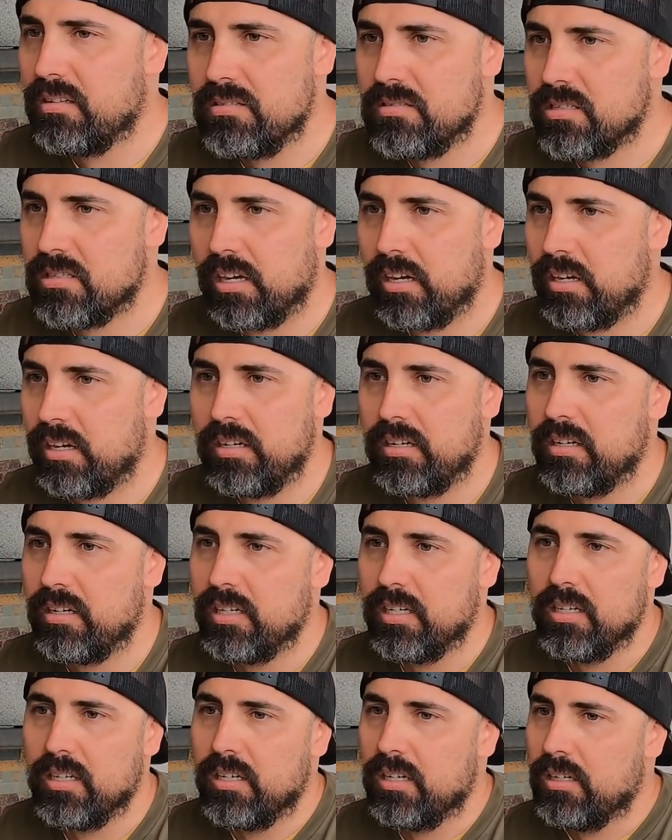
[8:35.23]
So
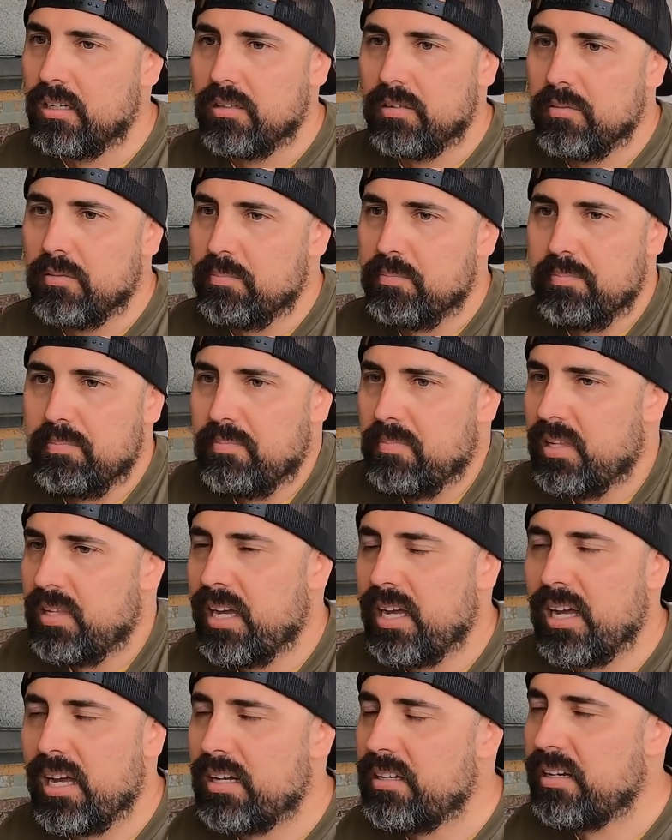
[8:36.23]

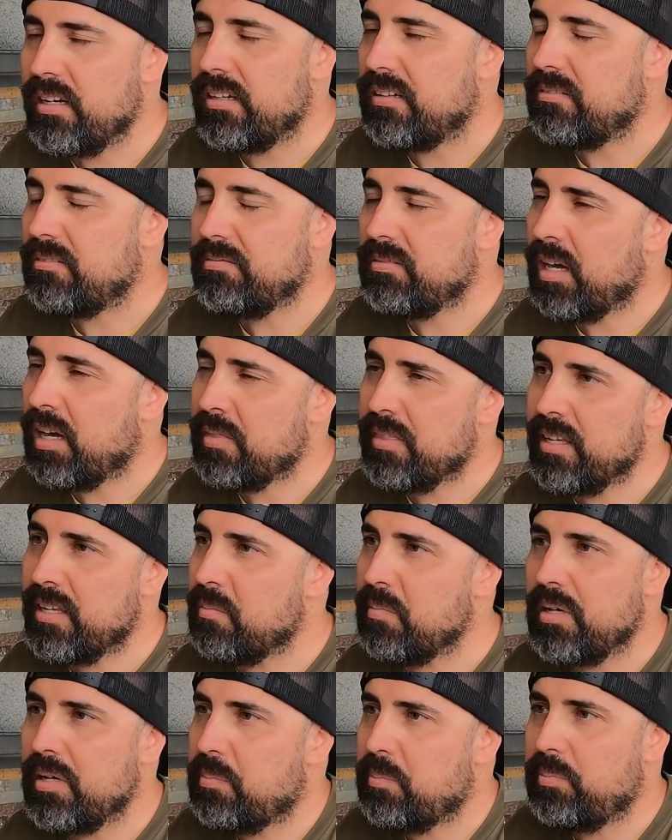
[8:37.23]
yeah, I think
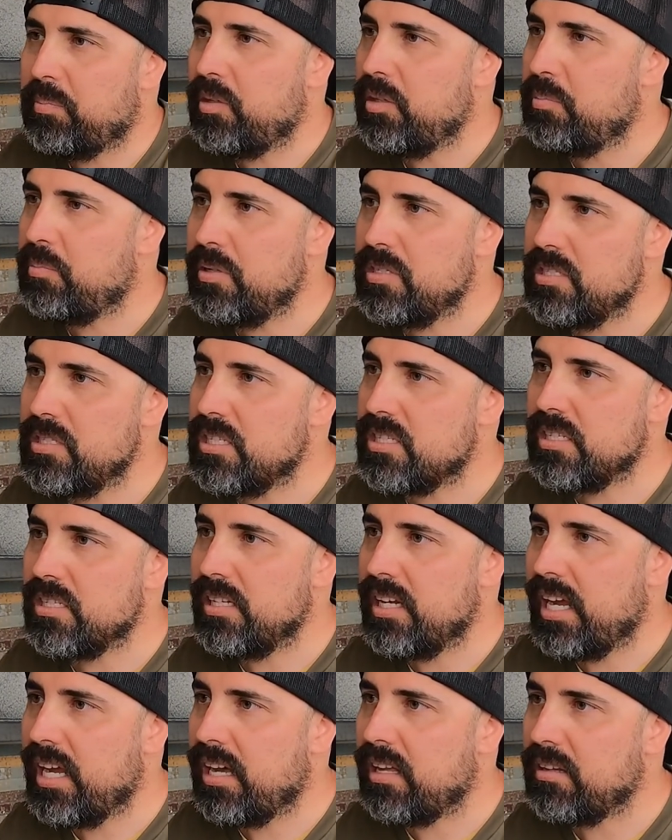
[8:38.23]
I'm in a good position
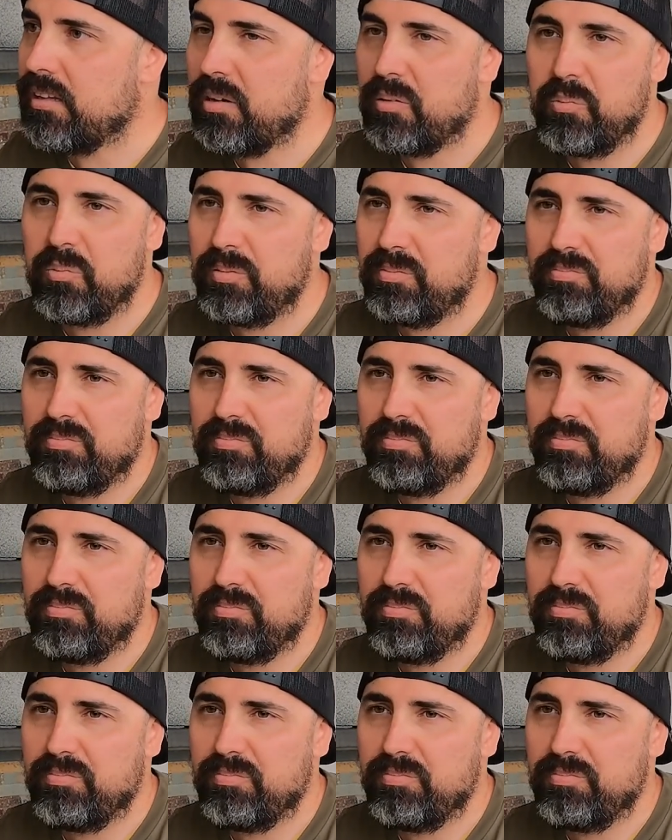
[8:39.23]
now, and I